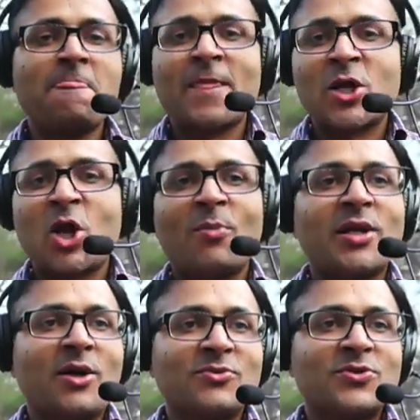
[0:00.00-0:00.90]
Common
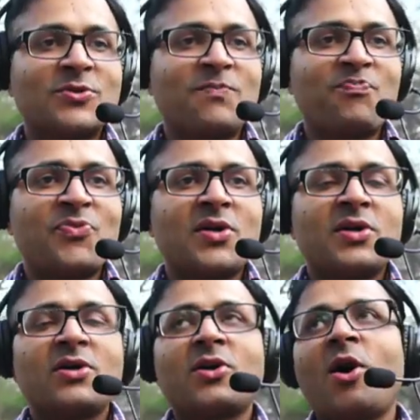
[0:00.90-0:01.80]
nouns.
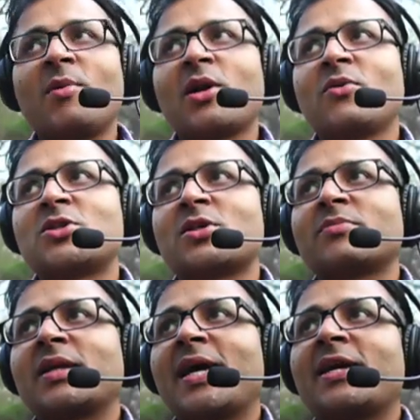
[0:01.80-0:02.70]
Common noun is something
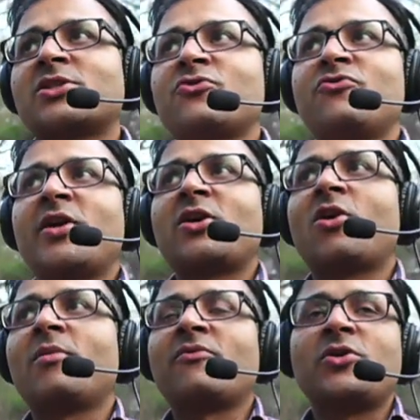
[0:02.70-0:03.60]
like it's very common,
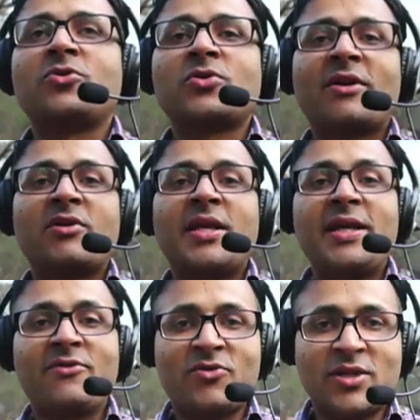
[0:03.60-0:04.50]
but you don't have a name
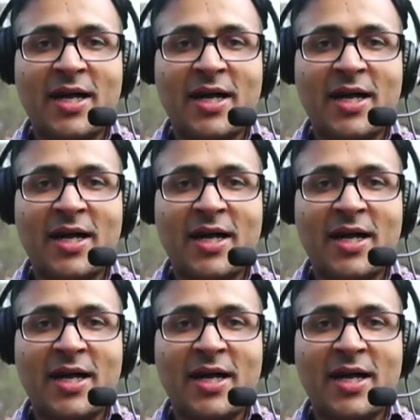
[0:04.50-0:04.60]
for that.